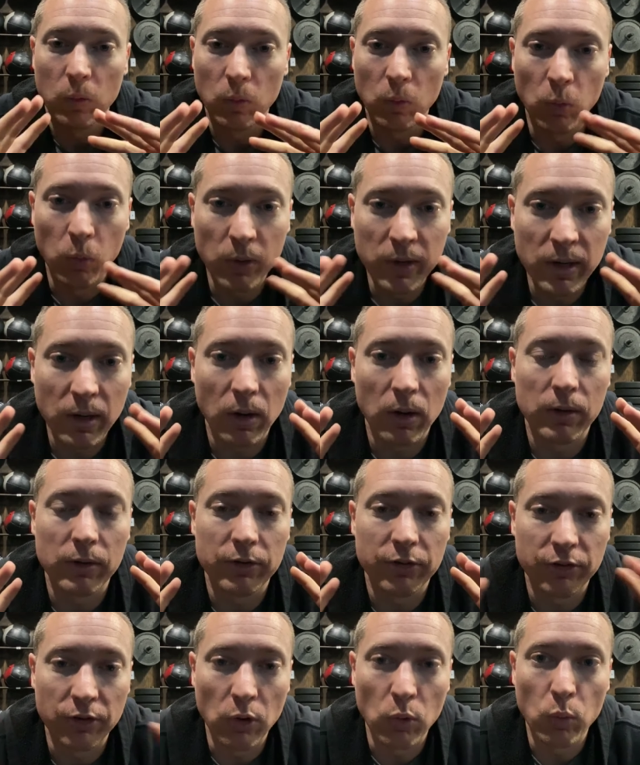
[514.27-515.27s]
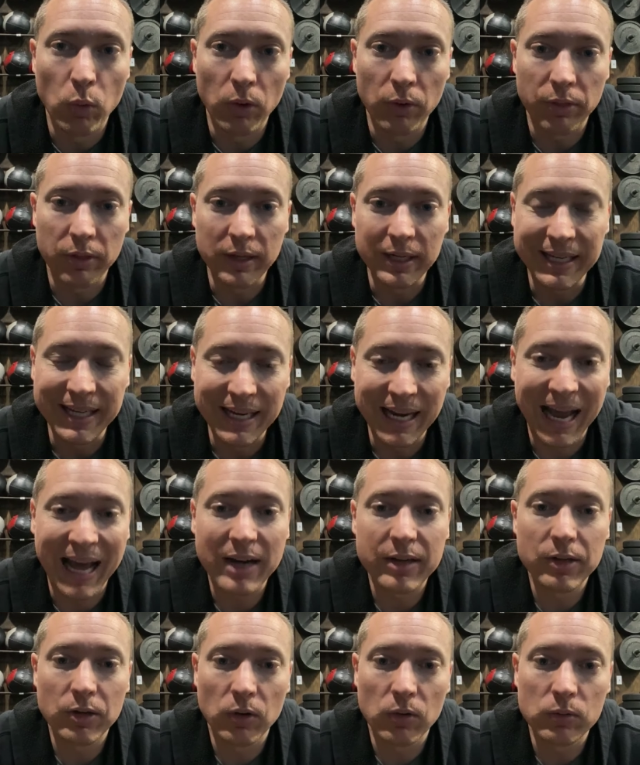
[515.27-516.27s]
We are so worth it. Get out
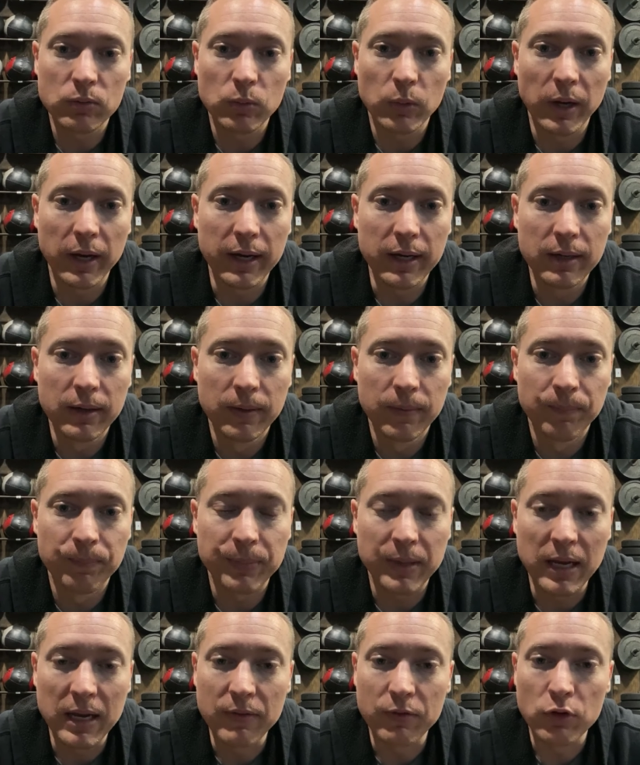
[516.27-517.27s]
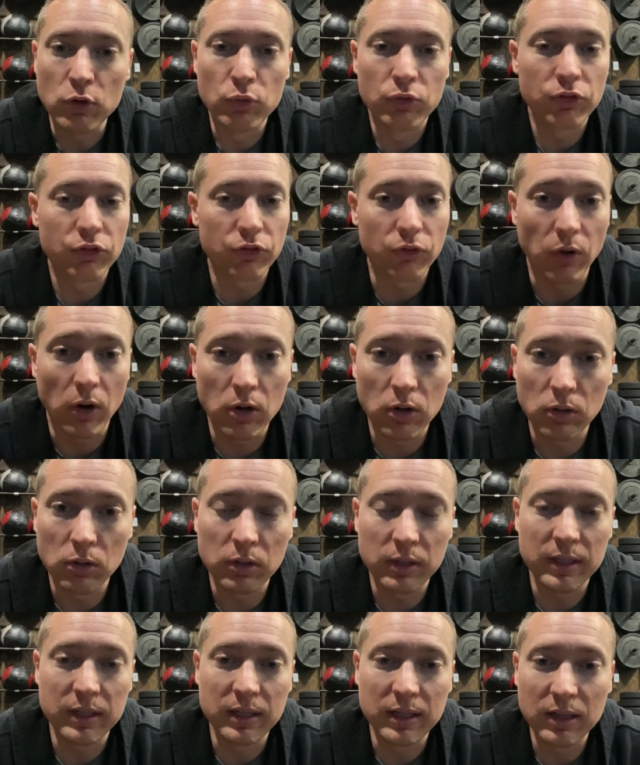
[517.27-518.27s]
of your own way. If you struggle
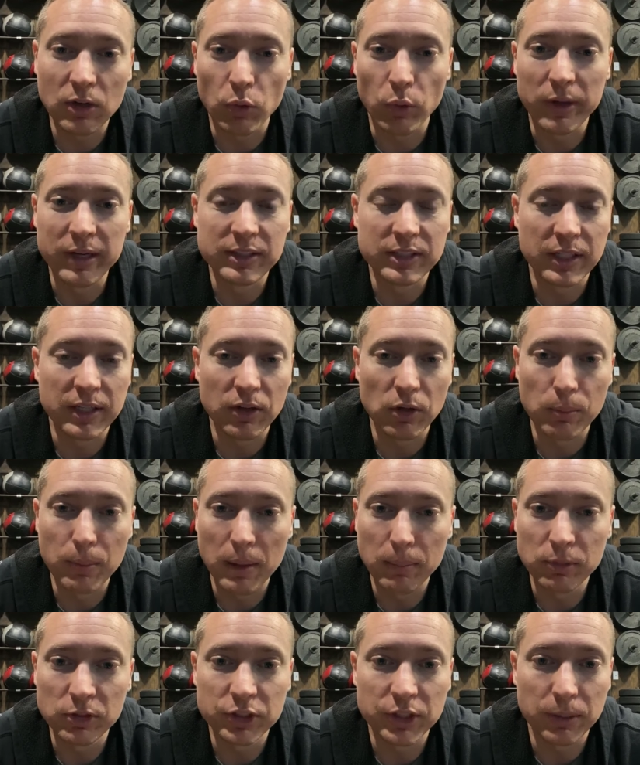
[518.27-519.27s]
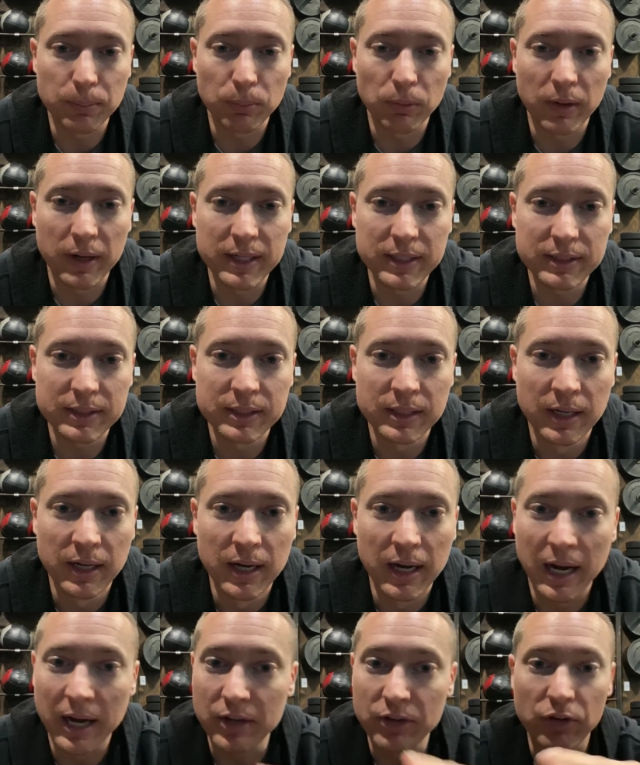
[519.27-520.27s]
in increasing your membership rates
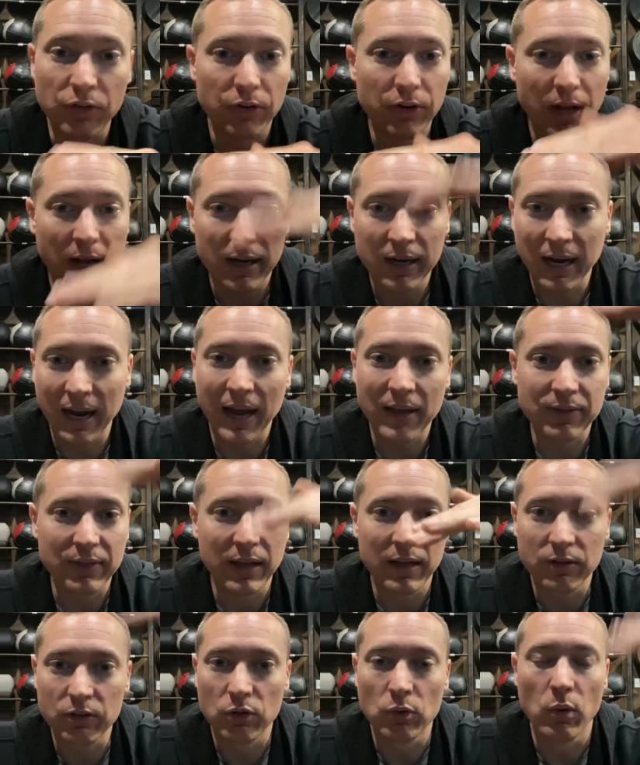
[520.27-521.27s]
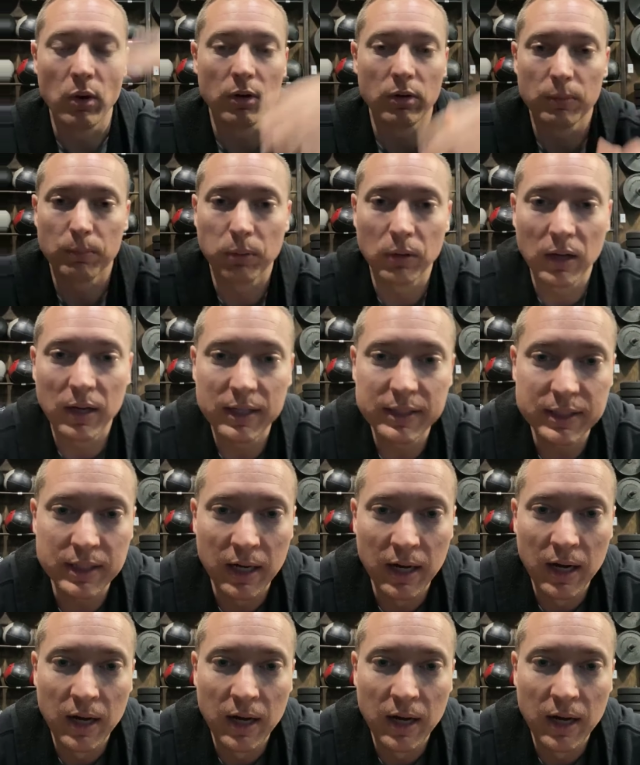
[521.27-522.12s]
and you're not at that 200 plus,